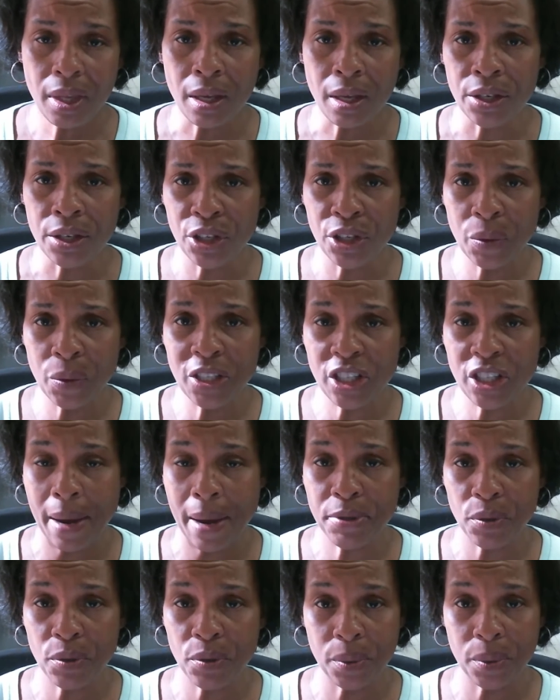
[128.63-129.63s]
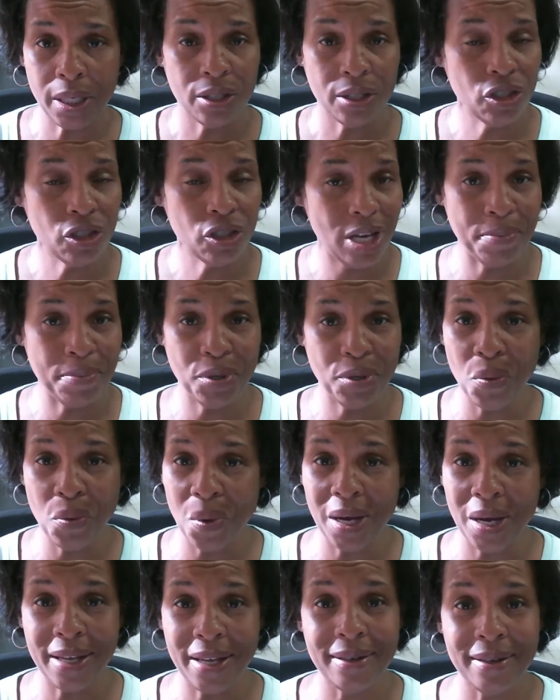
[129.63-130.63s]
You're doing Chapter 1. Chapter
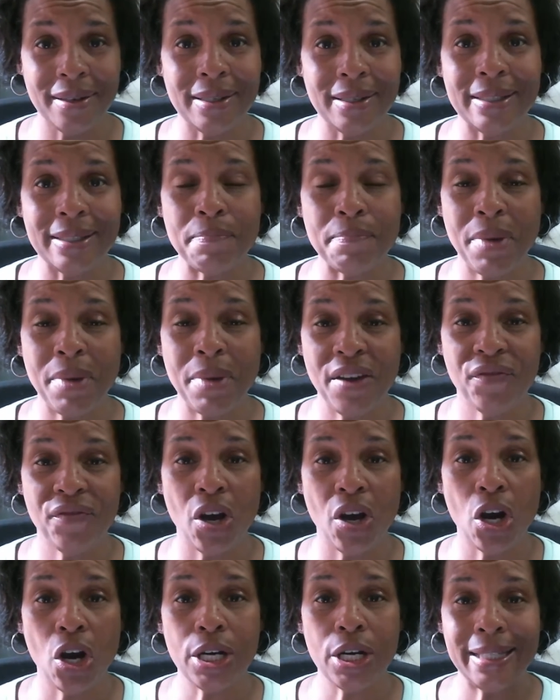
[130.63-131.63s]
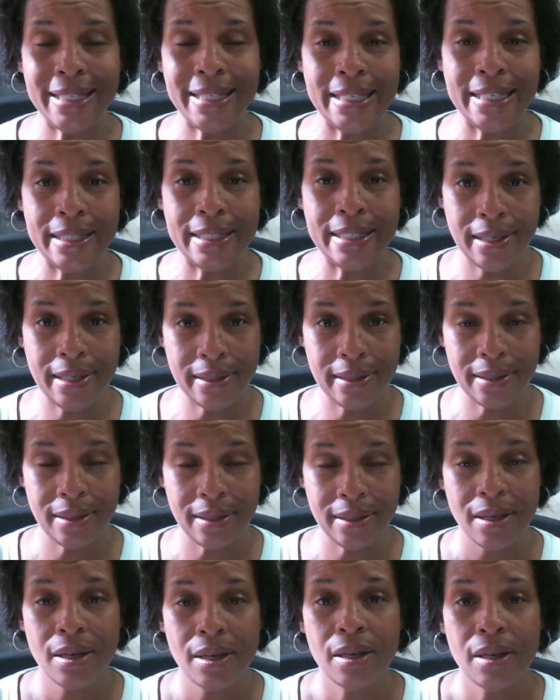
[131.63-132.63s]
1 is by far the easiest.
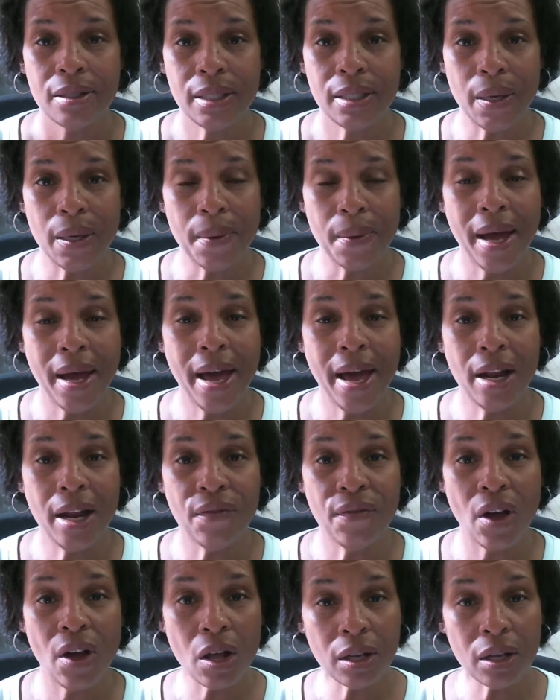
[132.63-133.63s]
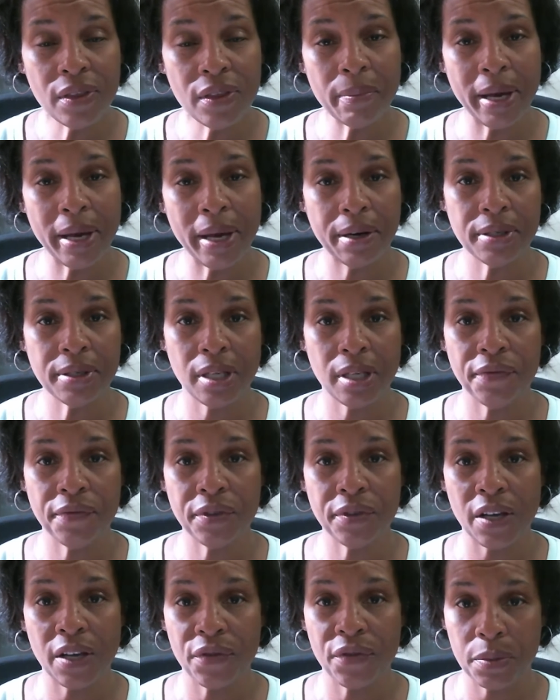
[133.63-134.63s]
So out of all of the Microsoft
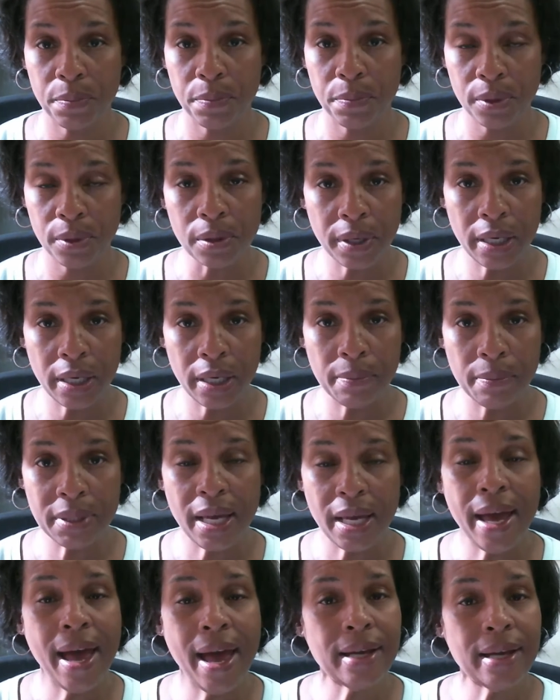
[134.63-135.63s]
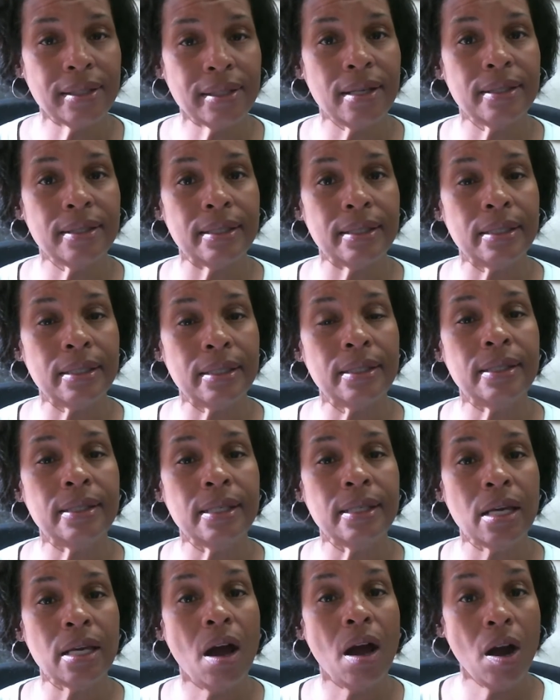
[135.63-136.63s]
Office programs, Access is
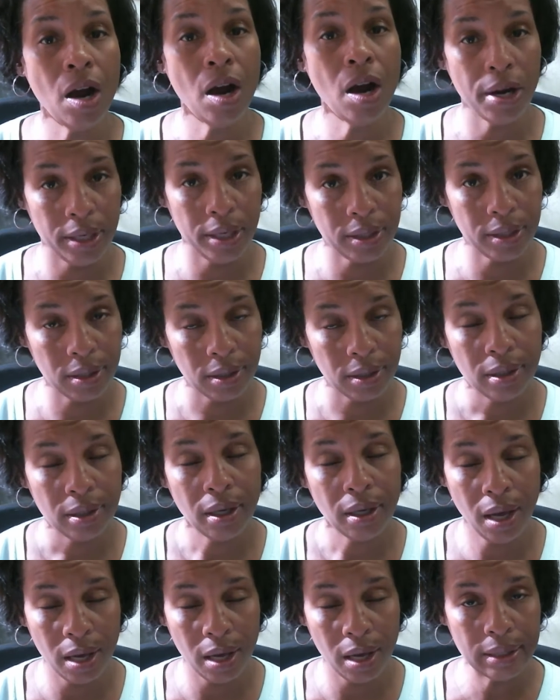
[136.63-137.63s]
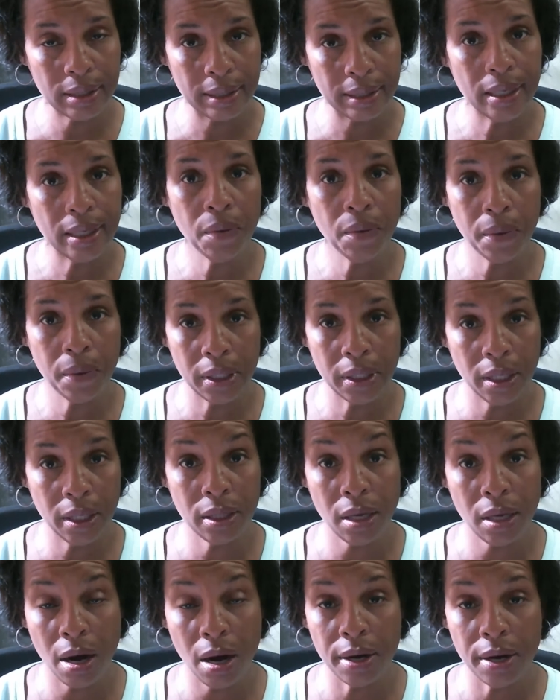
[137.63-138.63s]
the hardest. Honestly, it really is
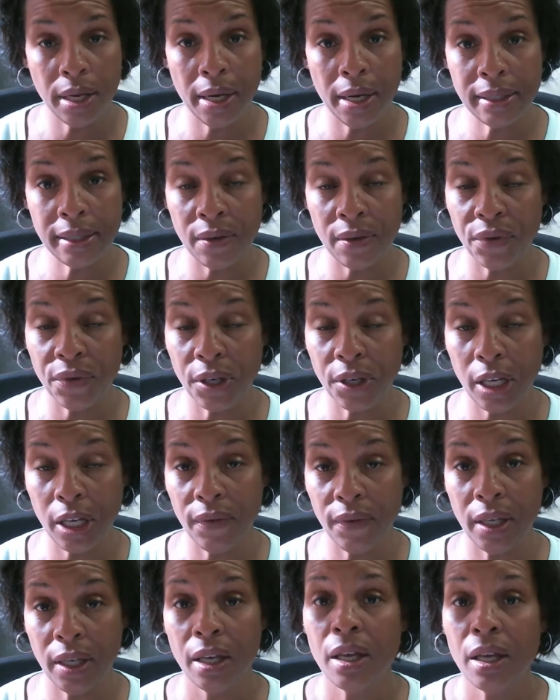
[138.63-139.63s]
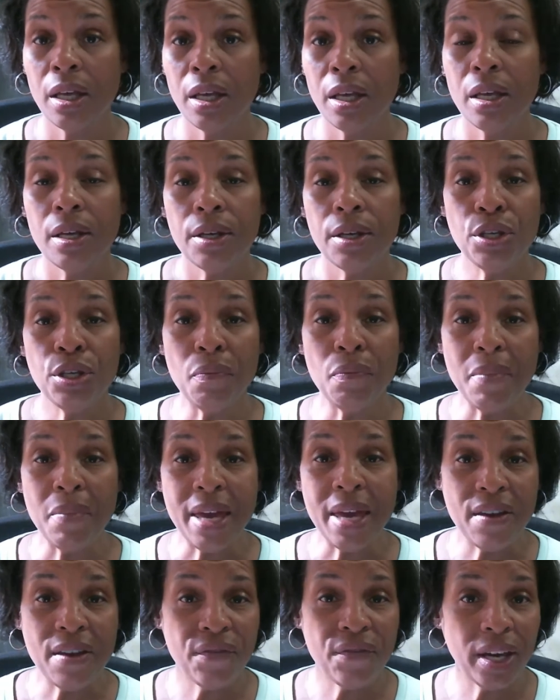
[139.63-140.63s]
hard, and it's unforgiving. You
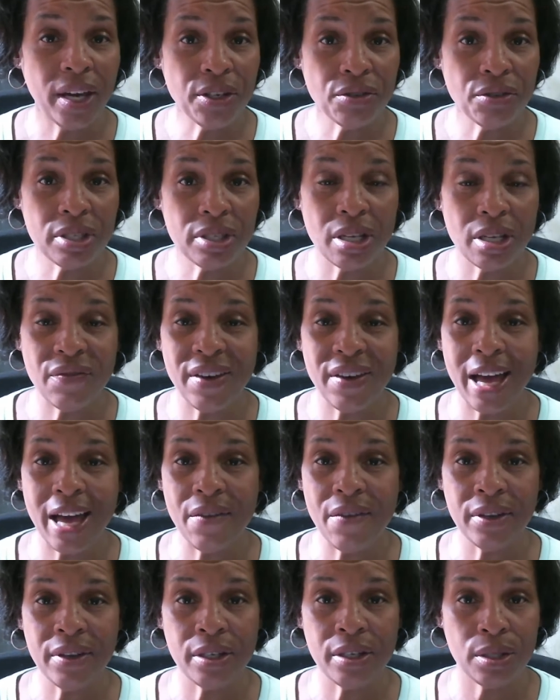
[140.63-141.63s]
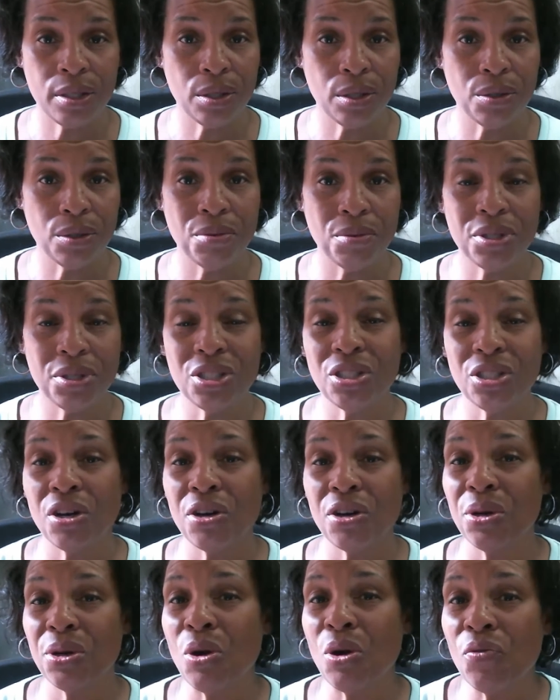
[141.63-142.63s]
may find yourself having to
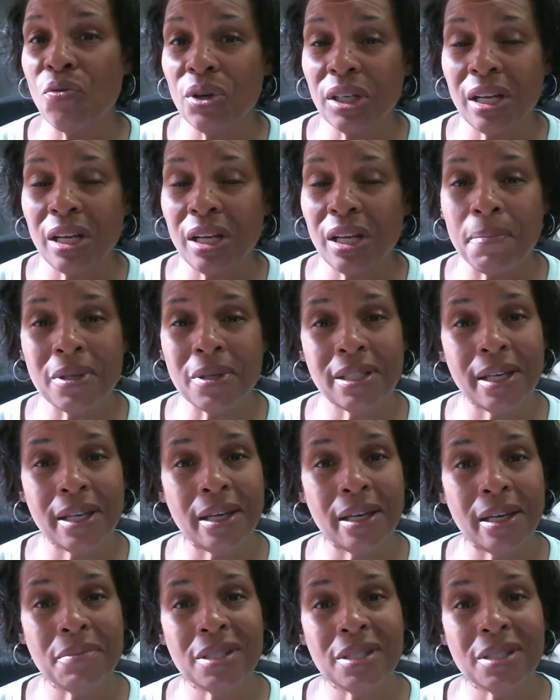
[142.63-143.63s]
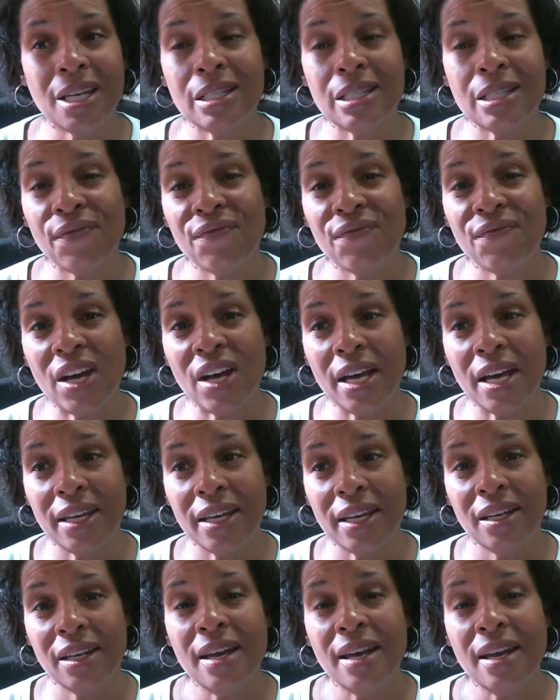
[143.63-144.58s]
start over a couple times. That's fine.